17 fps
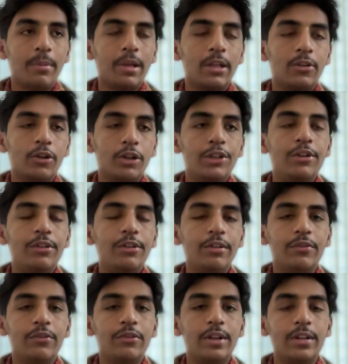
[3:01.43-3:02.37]
in
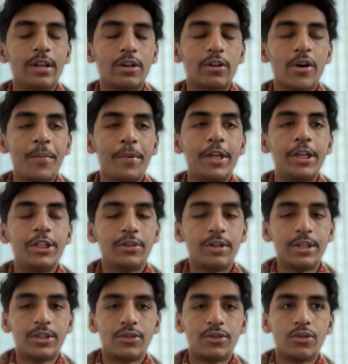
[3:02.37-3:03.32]
2023 the competition
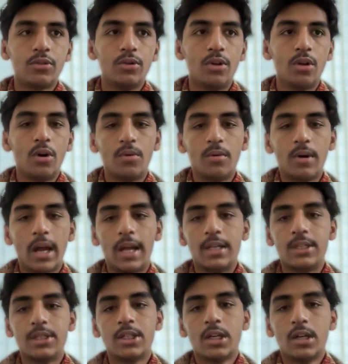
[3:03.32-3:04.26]
is too low.
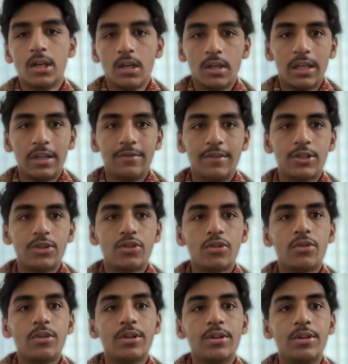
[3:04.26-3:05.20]
And if I
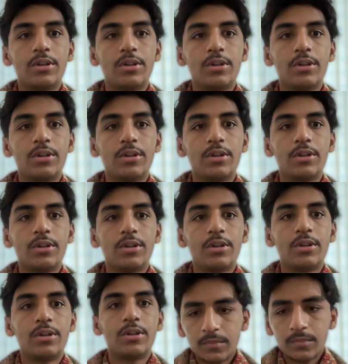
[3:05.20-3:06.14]
show you from this
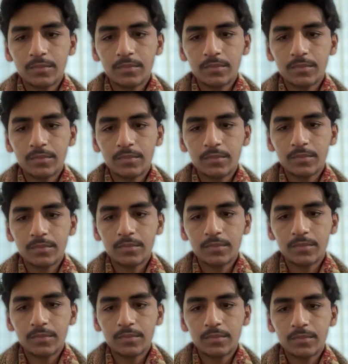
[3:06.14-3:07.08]
ad library,
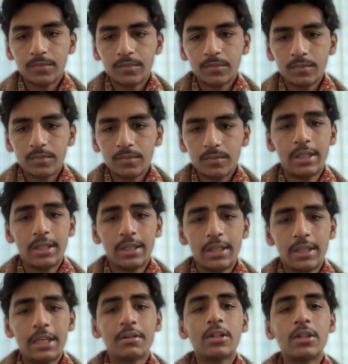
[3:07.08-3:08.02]

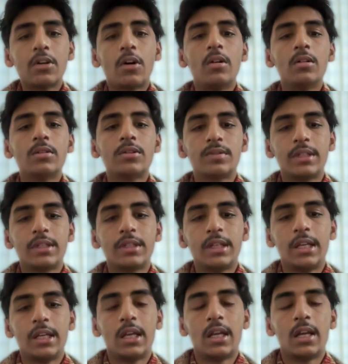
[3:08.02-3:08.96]
you can also see
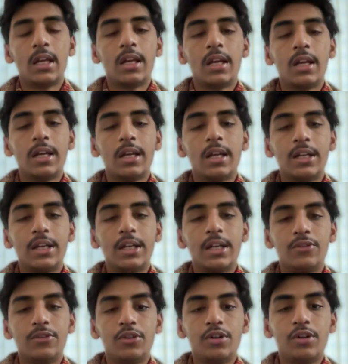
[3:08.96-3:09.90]
in 2025 a
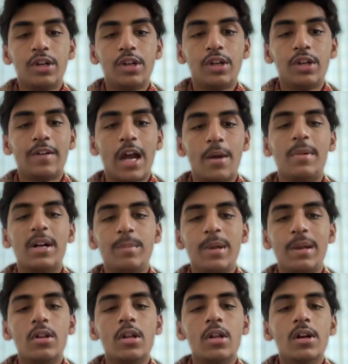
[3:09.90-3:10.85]
bunch of people
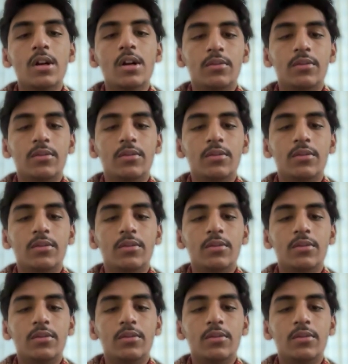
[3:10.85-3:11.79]
run like
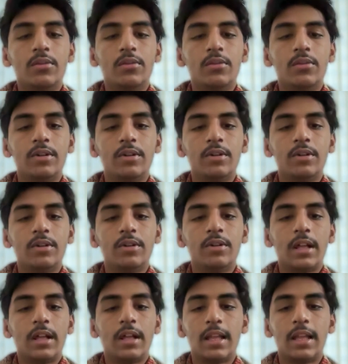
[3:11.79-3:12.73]
single image
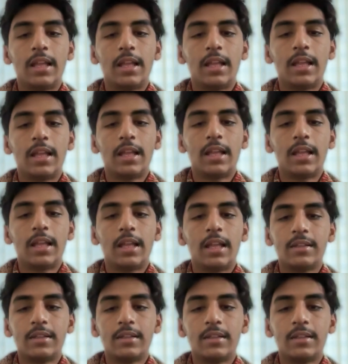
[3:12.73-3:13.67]
ads. It's really
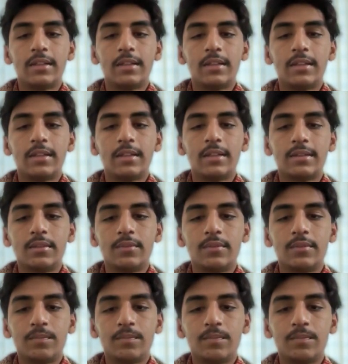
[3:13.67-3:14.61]
not working
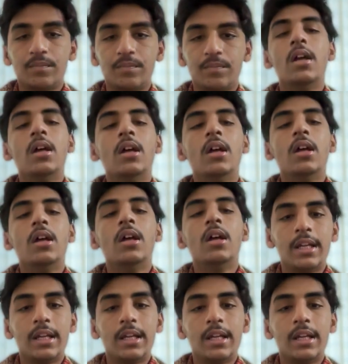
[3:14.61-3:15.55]
because it
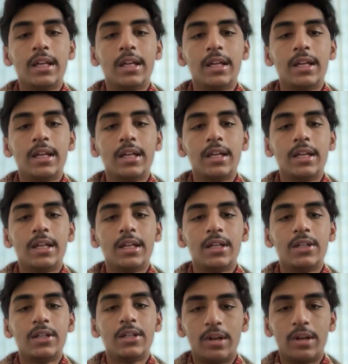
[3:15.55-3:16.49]
in
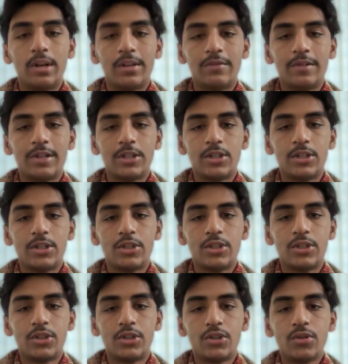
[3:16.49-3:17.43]
2024, if I show
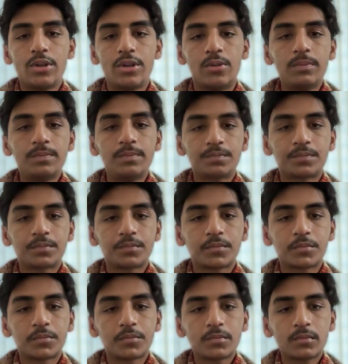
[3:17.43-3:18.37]
you,
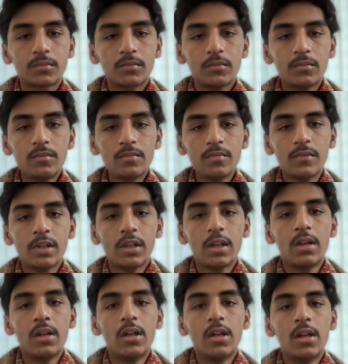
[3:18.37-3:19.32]

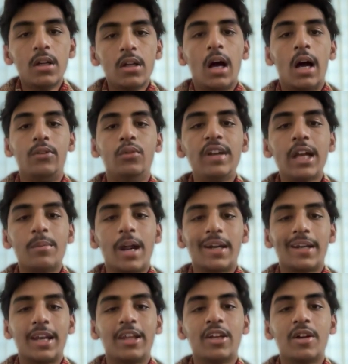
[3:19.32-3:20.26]
roofing and
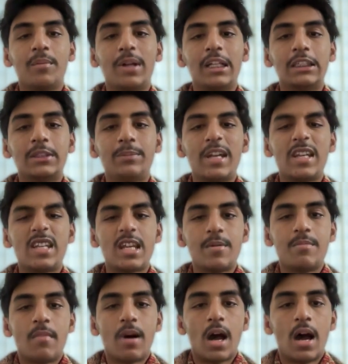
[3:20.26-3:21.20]
marketing companies picked
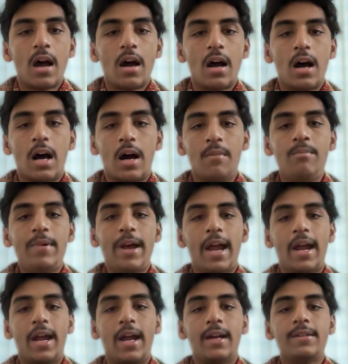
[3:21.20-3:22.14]
it up
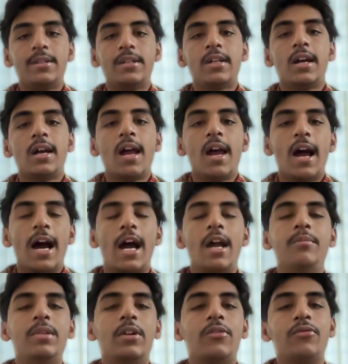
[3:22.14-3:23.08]
and
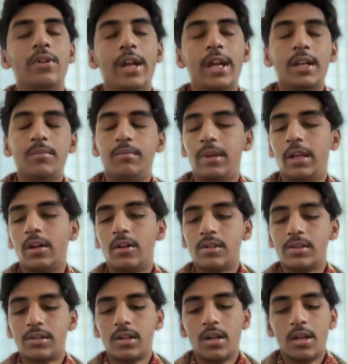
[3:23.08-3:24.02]
hyped the trend
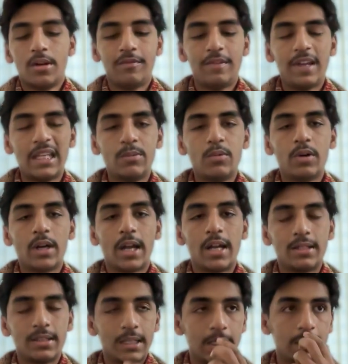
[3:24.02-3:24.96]
because Facebook
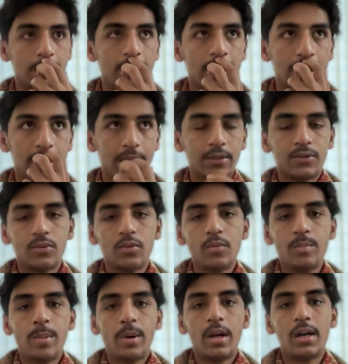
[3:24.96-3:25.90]
ads is getting
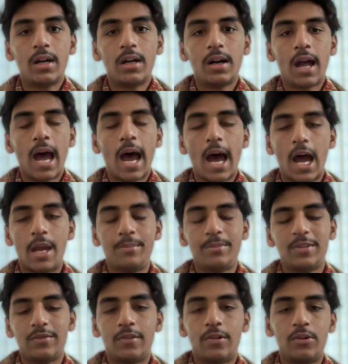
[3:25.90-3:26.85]
super
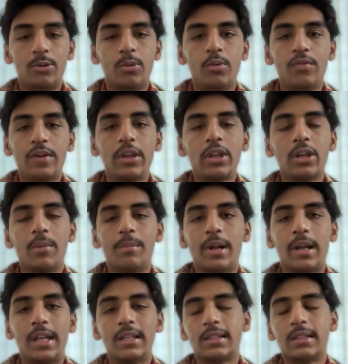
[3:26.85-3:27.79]
hyped for roofing
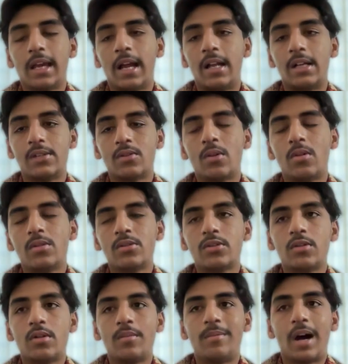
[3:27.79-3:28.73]
companies and
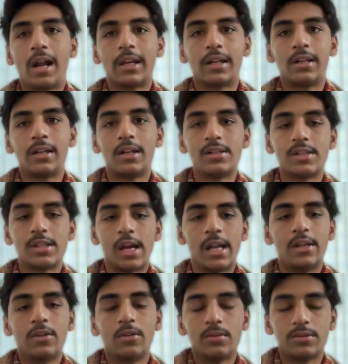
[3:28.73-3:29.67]
also marketers
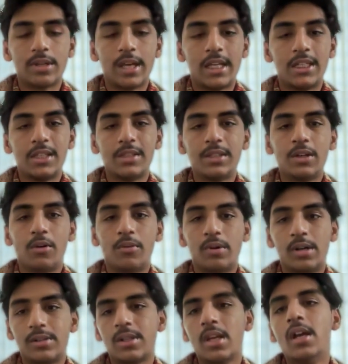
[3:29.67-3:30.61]
and also agency
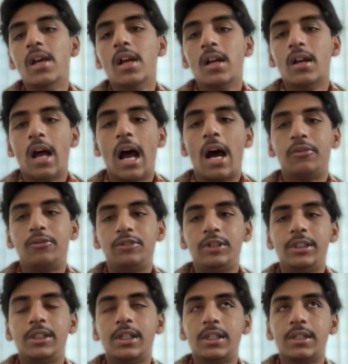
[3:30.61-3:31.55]
owners
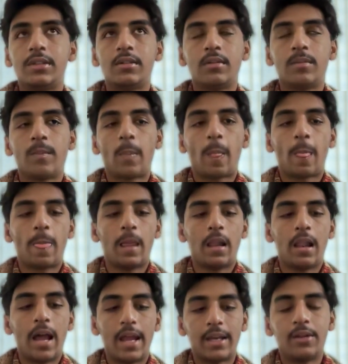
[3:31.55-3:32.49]
outreaches
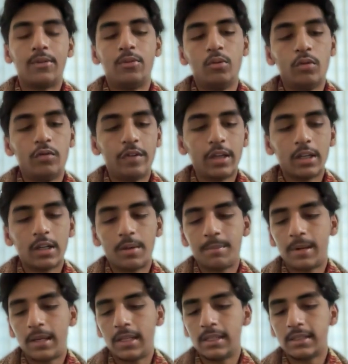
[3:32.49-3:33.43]
like roofing
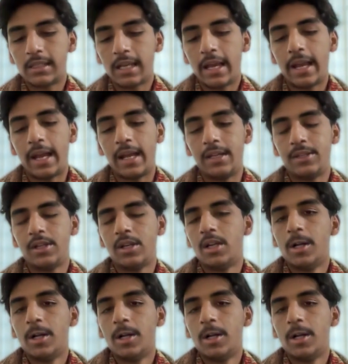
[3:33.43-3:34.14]
companies and